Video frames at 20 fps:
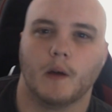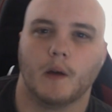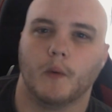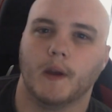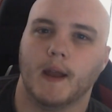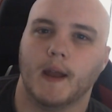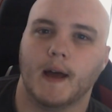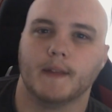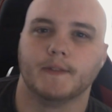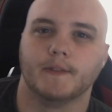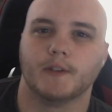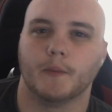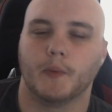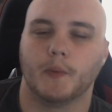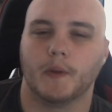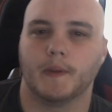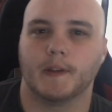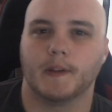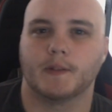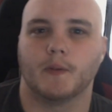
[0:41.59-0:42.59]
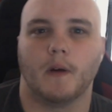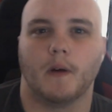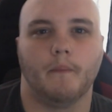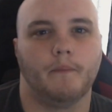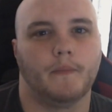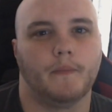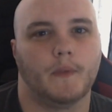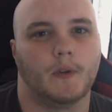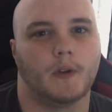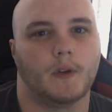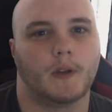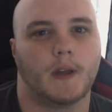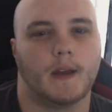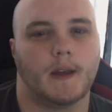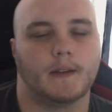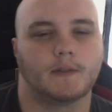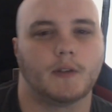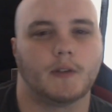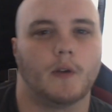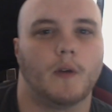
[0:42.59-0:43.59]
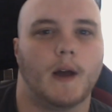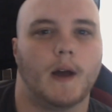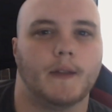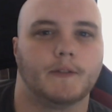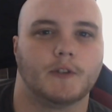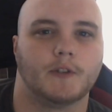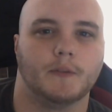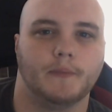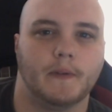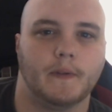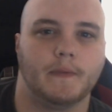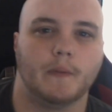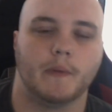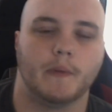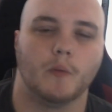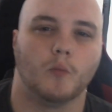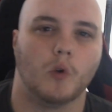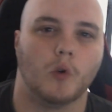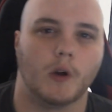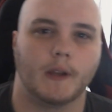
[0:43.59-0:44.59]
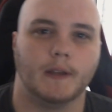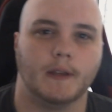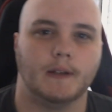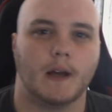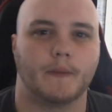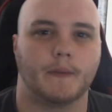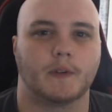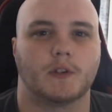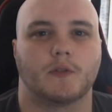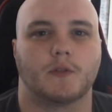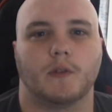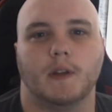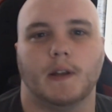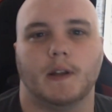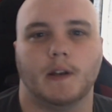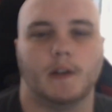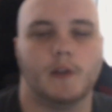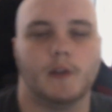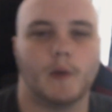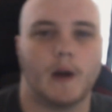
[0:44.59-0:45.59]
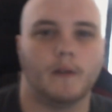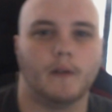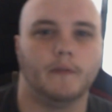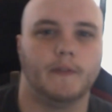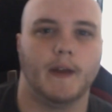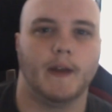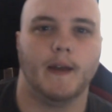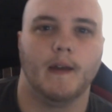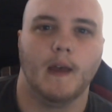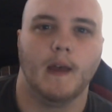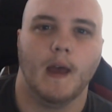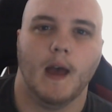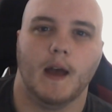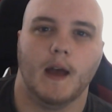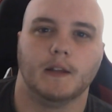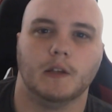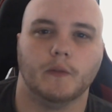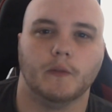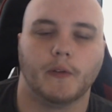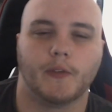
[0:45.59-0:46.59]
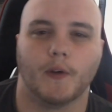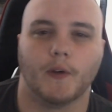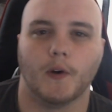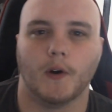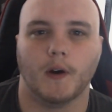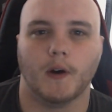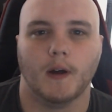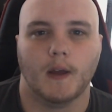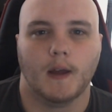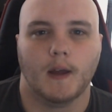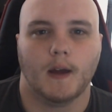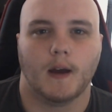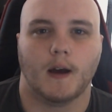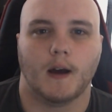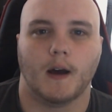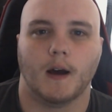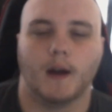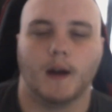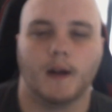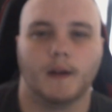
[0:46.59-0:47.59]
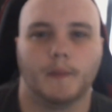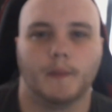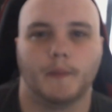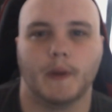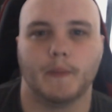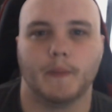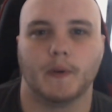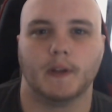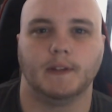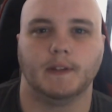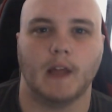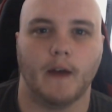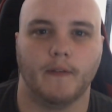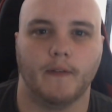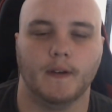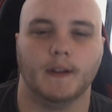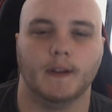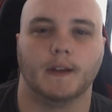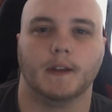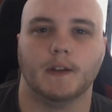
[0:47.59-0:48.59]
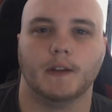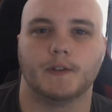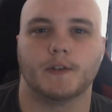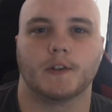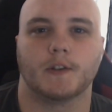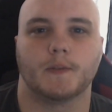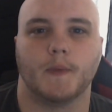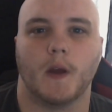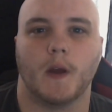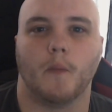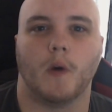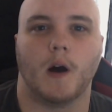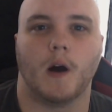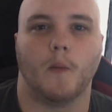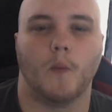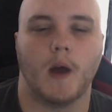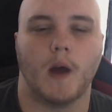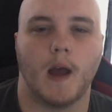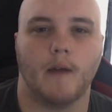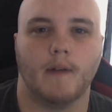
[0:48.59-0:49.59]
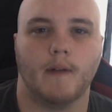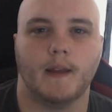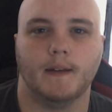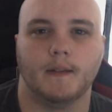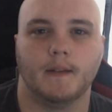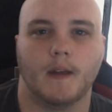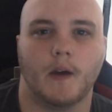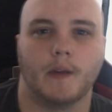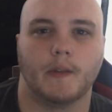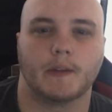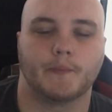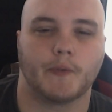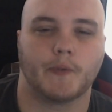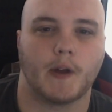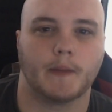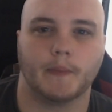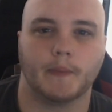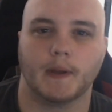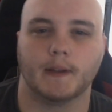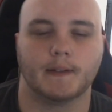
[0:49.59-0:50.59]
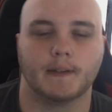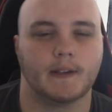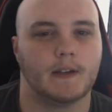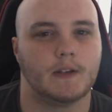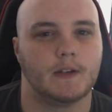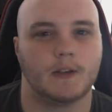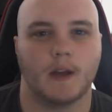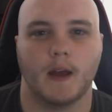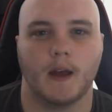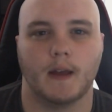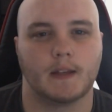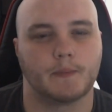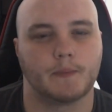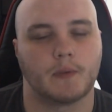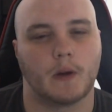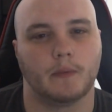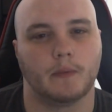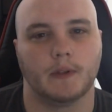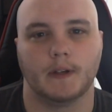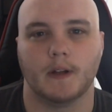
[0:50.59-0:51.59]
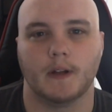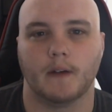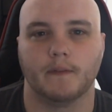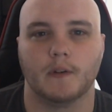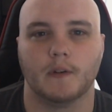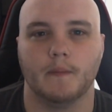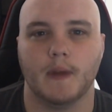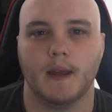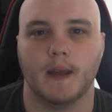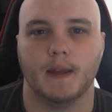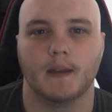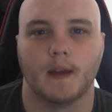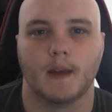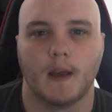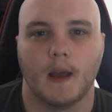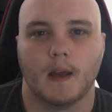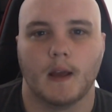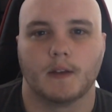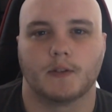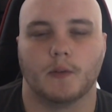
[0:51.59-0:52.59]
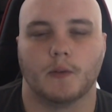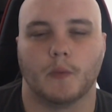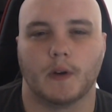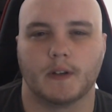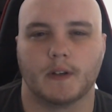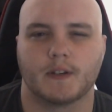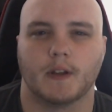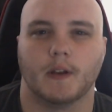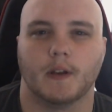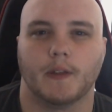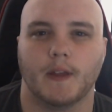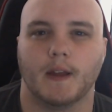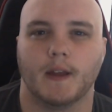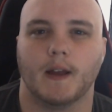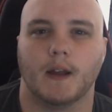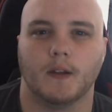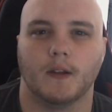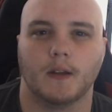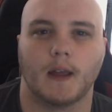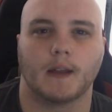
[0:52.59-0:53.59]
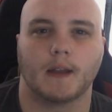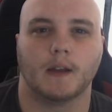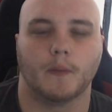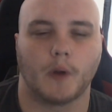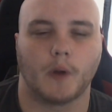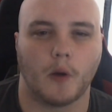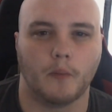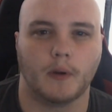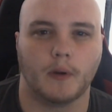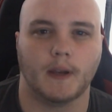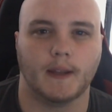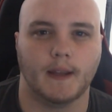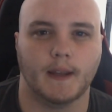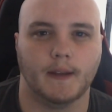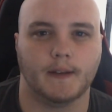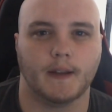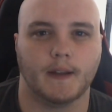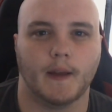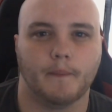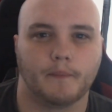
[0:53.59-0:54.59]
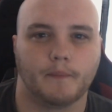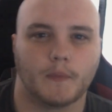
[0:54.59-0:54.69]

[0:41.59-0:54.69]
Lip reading: I want hands up on this one. Okay, so hands up if you've been walking down the street in a new outfit and you've thought, oh, people are definitely going to judge me on what I'm wearing. Now this bright pink t-shirt, it's probably not for me. Someone is going to think I look like a complete idiot.